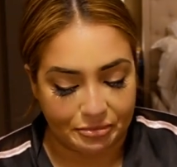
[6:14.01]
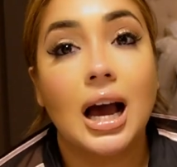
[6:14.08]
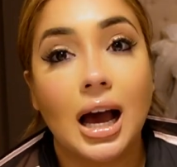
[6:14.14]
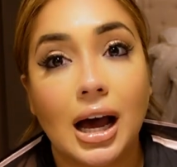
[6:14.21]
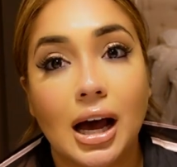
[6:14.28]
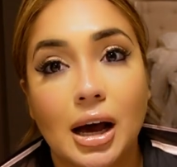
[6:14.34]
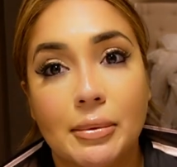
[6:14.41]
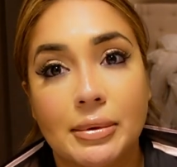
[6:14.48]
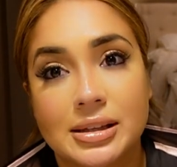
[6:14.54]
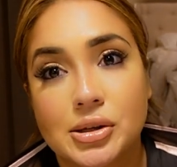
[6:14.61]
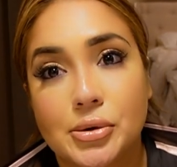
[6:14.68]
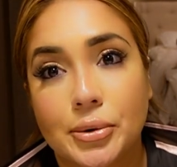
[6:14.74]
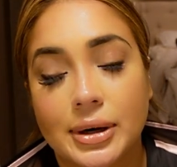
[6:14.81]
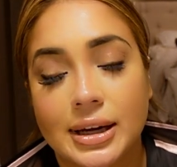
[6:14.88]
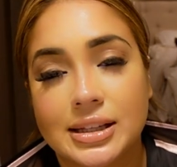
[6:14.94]

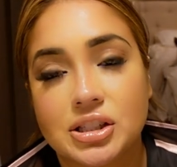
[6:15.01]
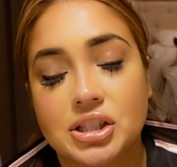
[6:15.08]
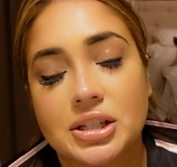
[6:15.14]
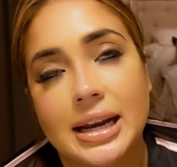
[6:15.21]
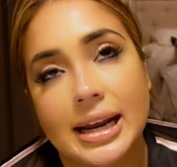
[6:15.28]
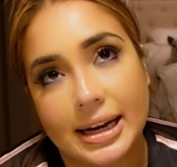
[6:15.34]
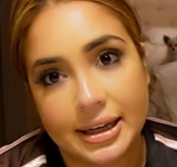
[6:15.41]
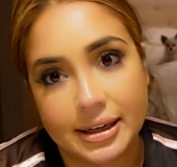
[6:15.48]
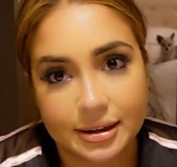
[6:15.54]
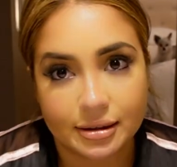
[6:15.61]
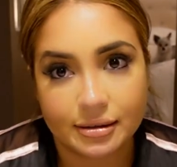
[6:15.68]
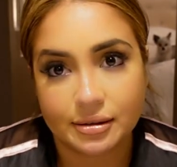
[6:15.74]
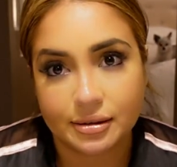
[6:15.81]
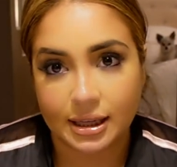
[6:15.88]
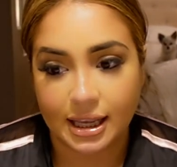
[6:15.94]
It's genetic
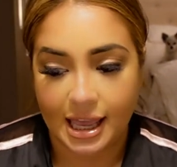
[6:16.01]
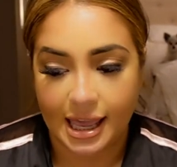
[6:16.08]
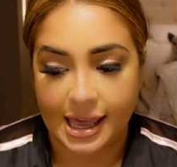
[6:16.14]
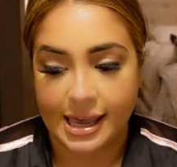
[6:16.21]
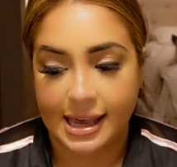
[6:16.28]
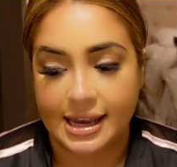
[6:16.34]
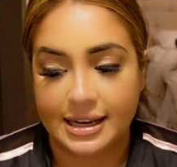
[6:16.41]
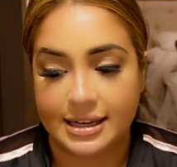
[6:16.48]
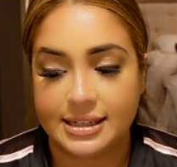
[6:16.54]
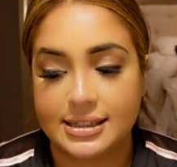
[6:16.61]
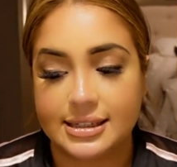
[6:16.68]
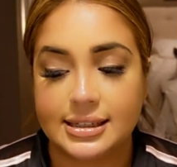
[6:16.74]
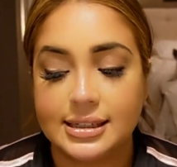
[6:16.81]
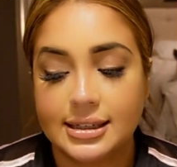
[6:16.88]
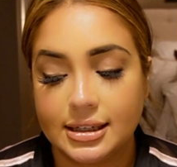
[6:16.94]
and
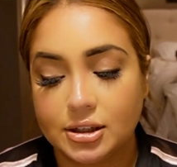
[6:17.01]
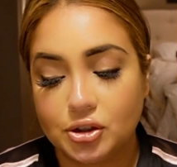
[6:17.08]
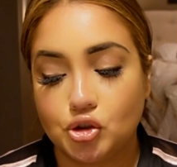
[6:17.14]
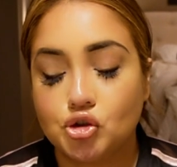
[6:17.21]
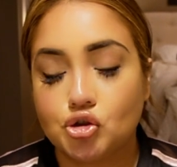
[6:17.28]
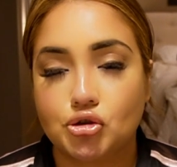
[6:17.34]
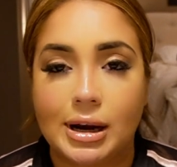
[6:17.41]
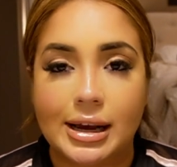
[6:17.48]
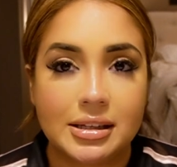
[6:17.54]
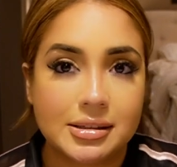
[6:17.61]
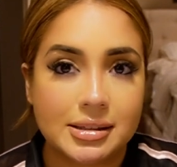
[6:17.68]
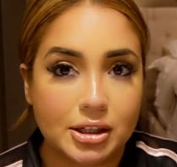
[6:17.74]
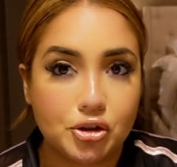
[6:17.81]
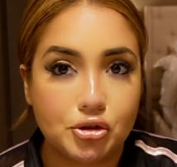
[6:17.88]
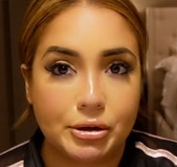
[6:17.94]
stress
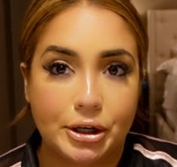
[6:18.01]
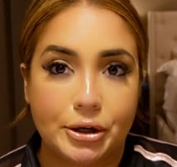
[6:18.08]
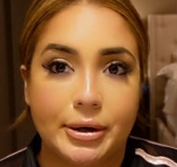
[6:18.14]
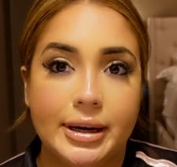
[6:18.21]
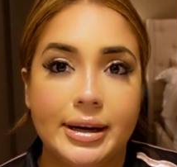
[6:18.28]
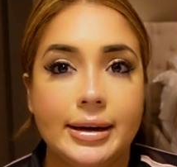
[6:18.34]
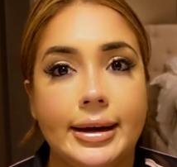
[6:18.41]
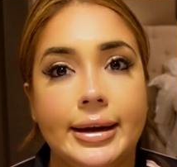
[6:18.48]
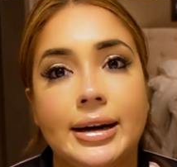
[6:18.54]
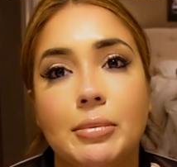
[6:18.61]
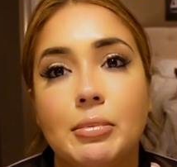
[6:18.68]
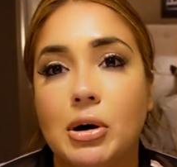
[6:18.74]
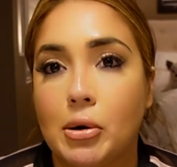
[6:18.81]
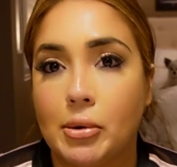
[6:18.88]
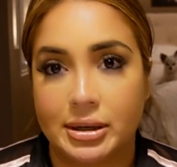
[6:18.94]
can trigger it, and
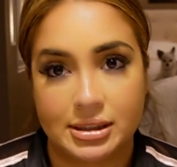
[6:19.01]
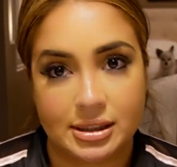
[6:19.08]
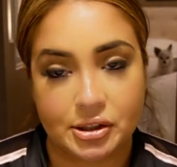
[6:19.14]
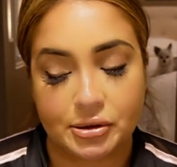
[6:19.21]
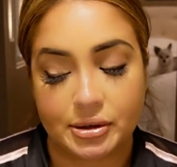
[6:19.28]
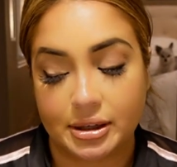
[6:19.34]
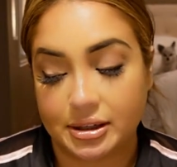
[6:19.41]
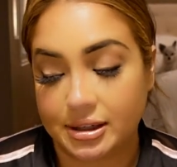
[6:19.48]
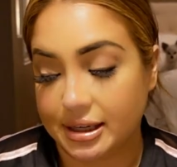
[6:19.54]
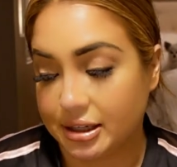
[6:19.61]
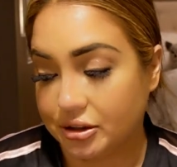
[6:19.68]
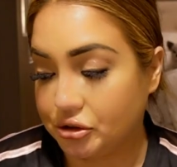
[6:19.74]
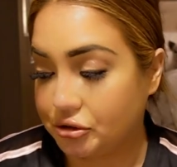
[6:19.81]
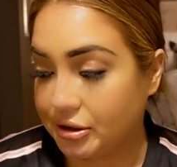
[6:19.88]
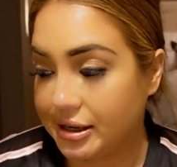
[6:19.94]
I'm always under a ton
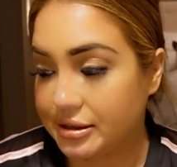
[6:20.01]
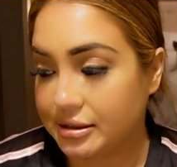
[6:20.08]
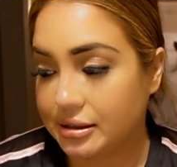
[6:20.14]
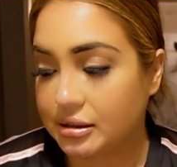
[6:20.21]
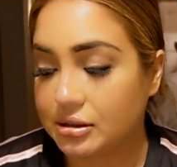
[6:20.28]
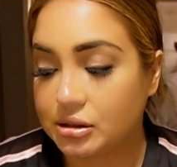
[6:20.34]
of stress.